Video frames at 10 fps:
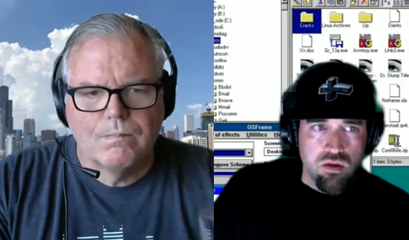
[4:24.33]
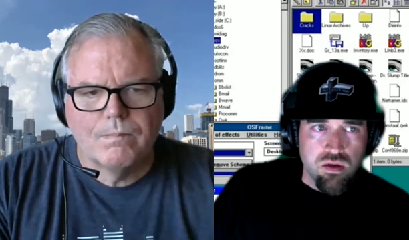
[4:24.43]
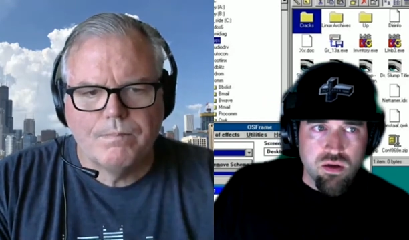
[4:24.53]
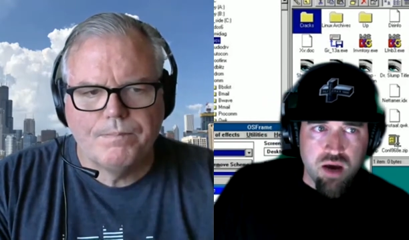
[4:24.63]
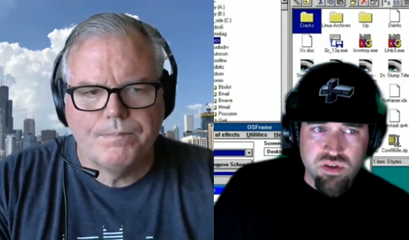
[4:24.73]

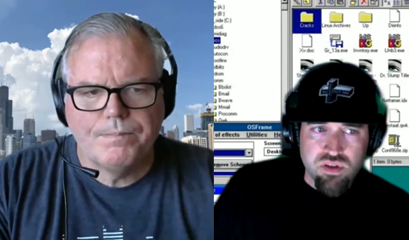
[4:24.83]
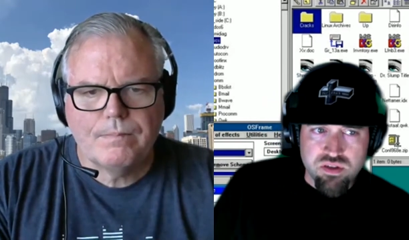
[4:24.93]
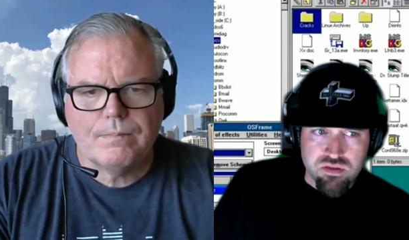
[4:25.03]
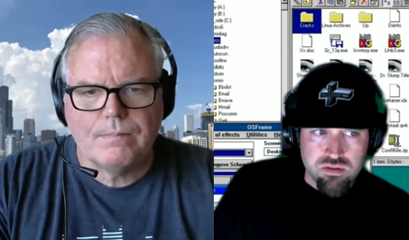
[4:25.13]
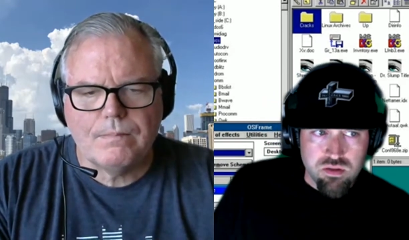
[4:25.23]
Speaker 1: they're going to have
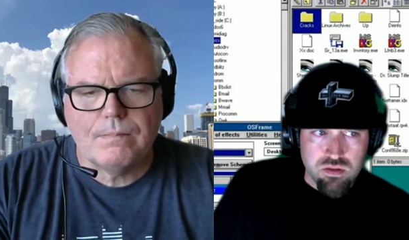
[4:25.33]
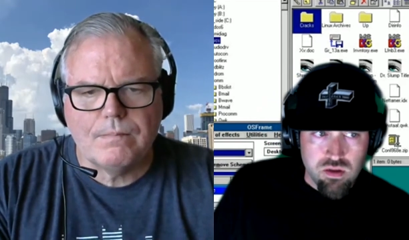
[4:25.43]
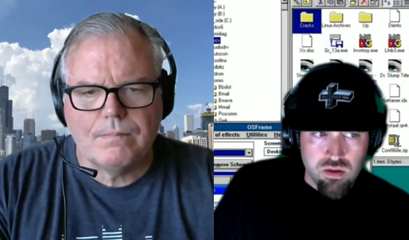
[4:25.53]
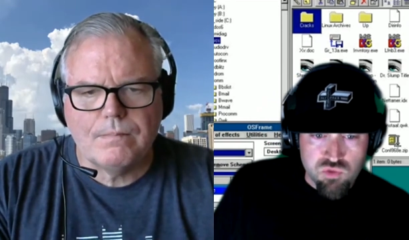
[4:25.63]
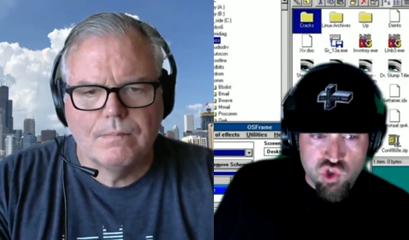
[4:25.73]
this
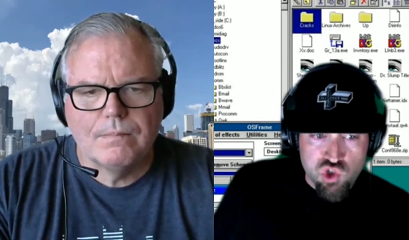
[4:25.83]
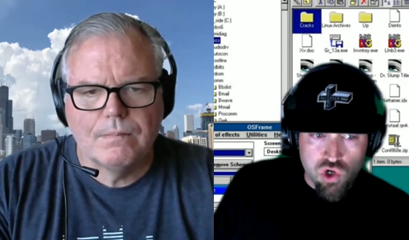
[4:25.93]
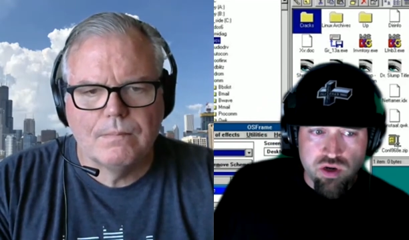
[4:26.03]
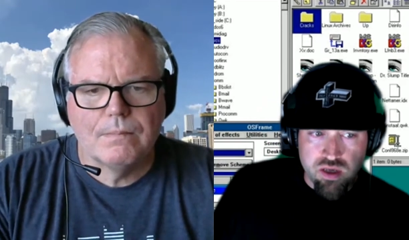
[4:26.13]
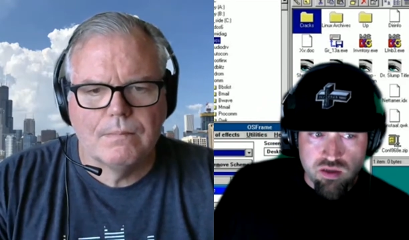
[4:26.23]
uh,
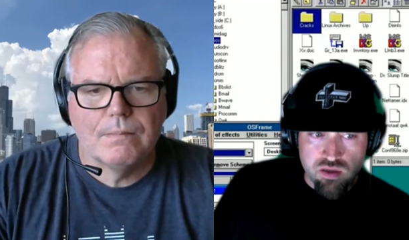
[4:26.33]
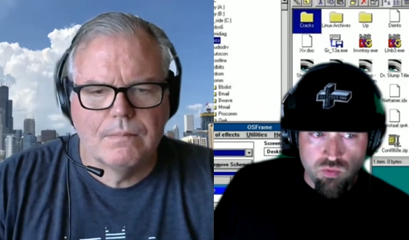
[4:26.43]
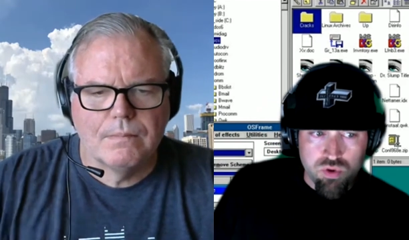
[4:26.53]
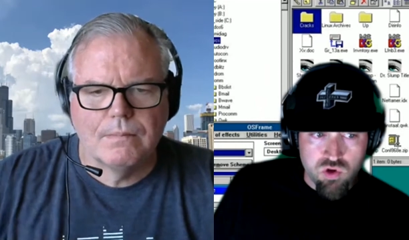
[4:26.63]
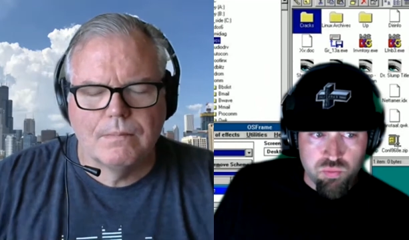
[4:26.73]
journey
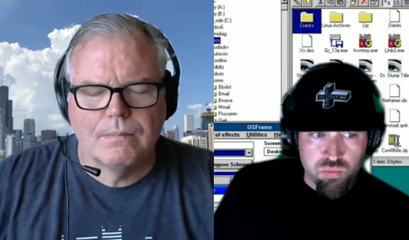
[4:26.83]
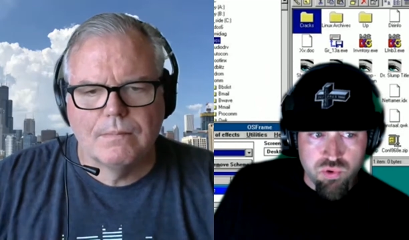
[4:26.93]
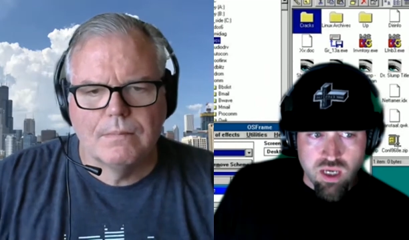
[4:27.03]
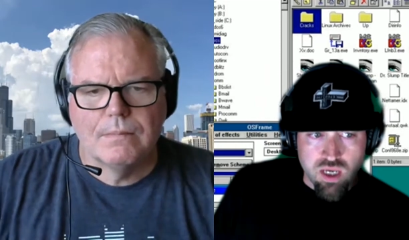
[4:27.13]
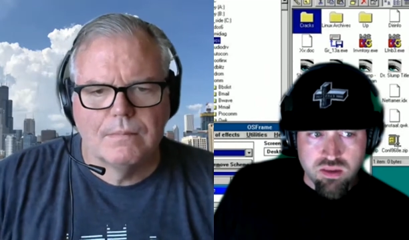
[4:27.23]
where
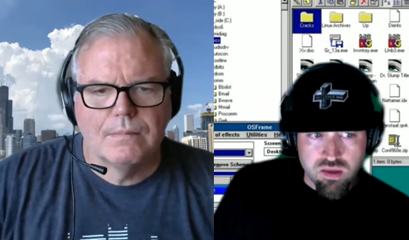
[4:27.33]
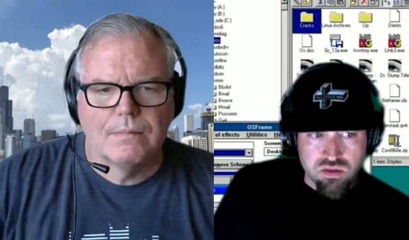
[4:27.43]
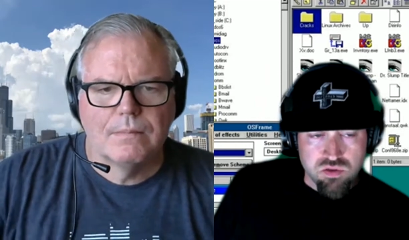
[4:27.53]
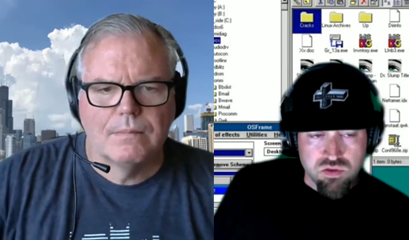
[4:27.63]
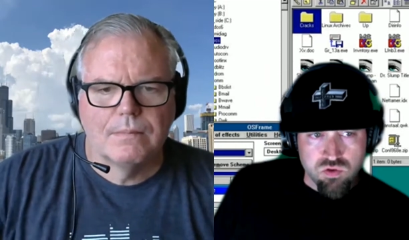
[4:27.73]
they're bringing
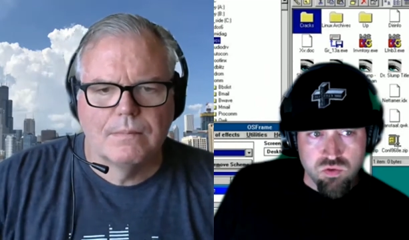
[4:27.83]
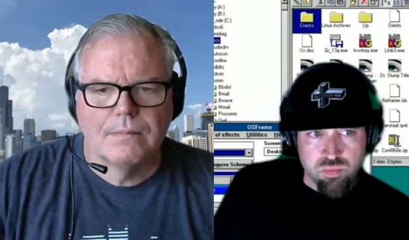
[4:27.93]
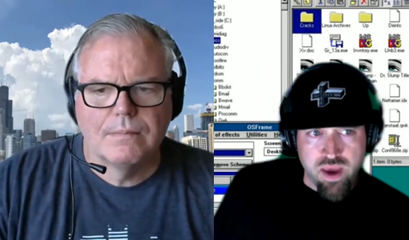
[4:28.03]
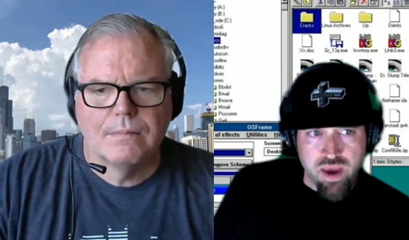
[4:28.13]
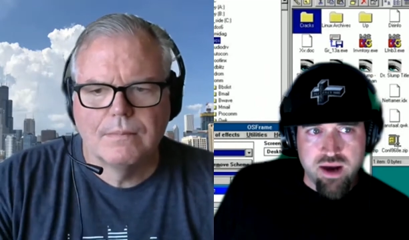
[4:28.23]
these two
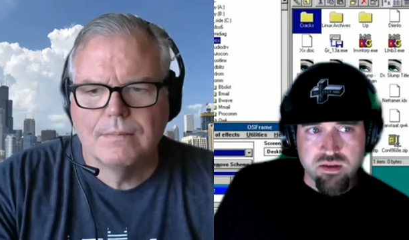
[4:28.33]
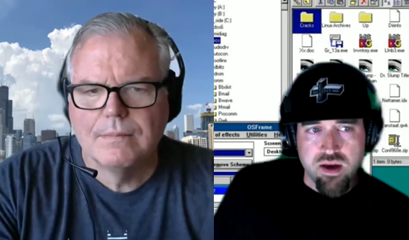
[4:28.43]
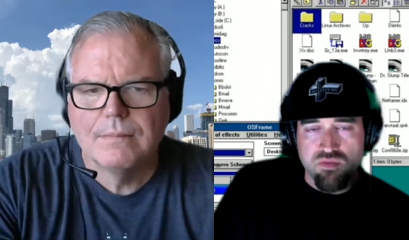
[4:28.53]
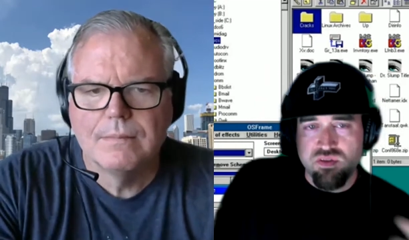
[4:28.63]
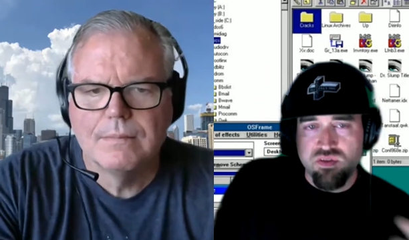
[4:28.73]
back
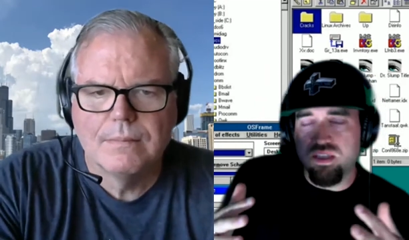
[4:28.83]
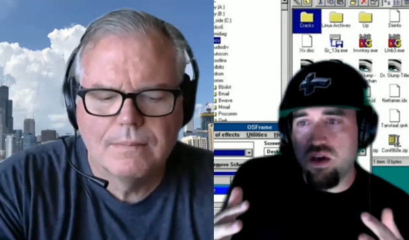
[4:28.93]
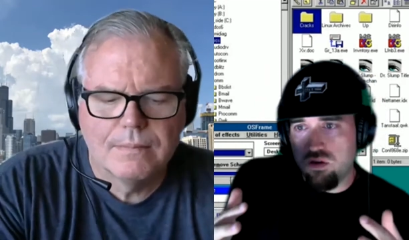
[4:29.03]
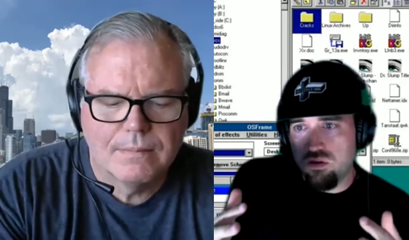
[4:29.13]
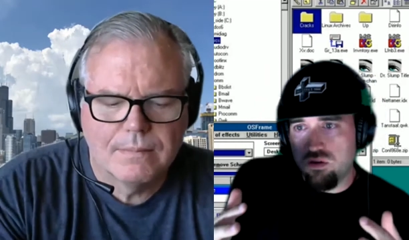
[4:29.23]
kind of
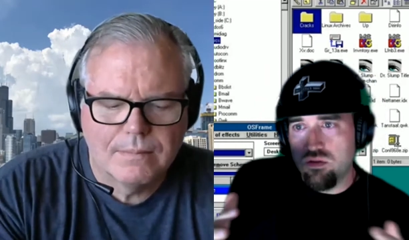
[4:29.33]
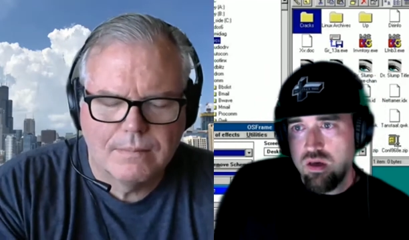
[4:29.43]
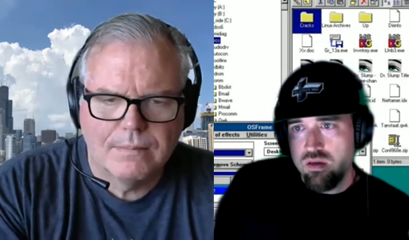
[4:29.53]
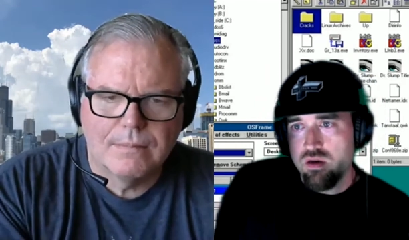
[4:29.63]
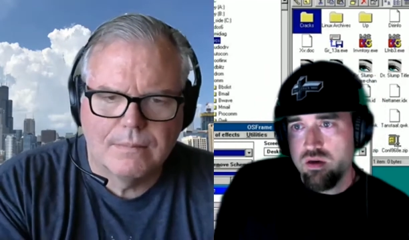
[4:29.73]
together,
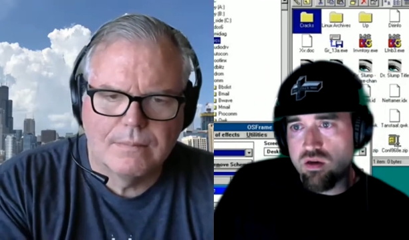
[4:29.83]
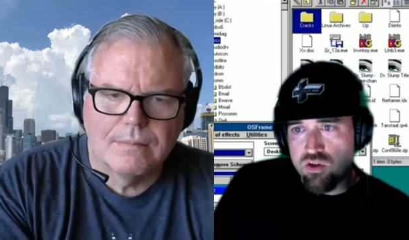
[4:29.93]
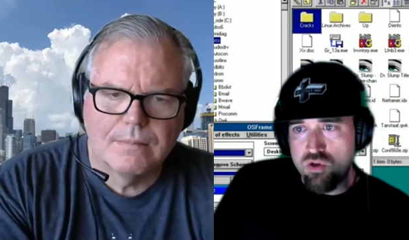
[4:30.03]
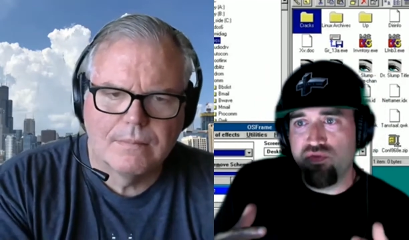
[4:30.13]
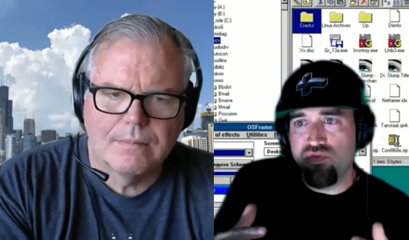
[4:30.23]
and they're
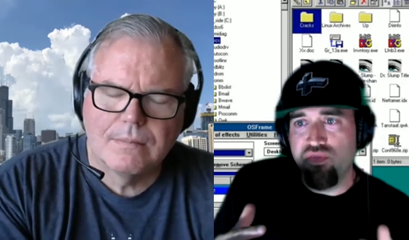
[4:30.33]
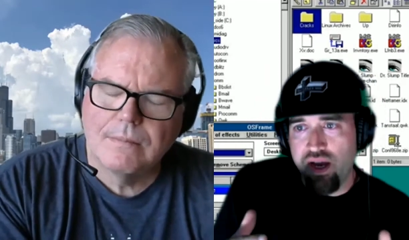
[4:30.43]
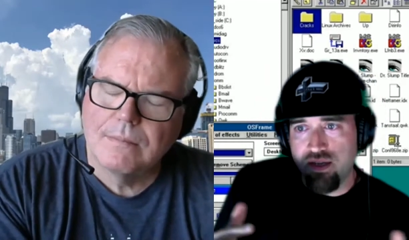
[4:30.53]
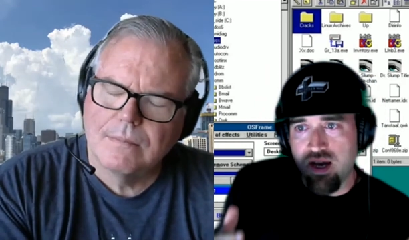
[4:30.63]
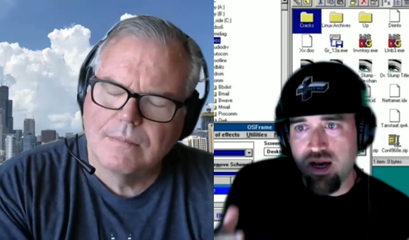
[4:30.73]
going to
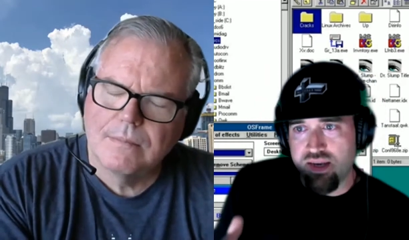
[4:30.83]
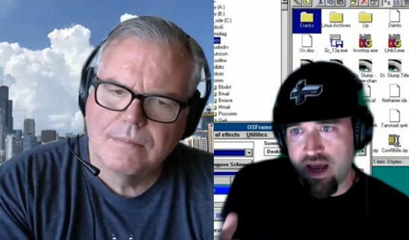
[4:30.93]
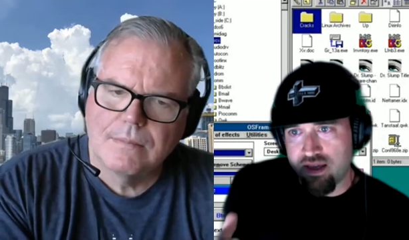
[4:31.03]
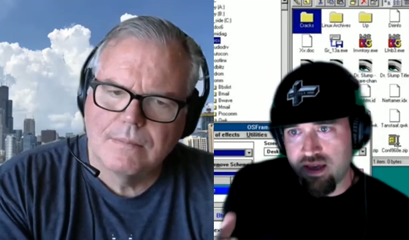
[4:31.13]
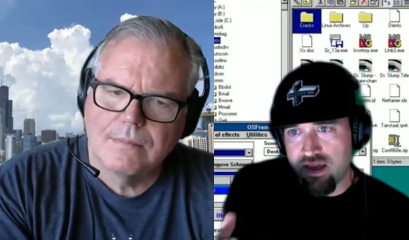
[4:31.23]
unify
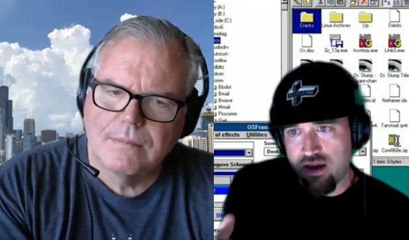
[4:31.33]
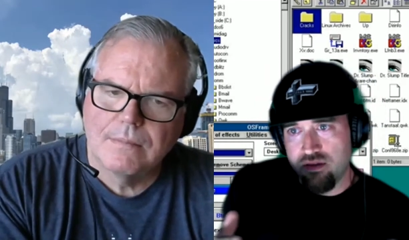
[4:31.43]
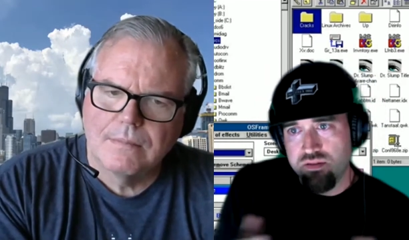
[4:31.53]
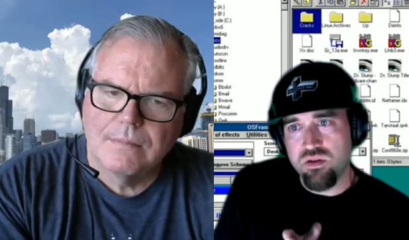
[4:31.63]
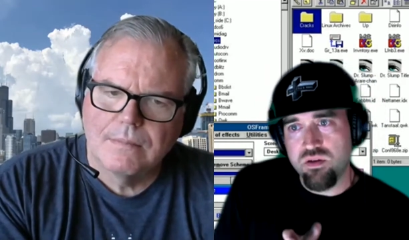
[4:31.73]
.NET
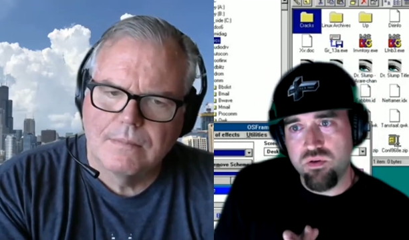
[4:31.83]
again. So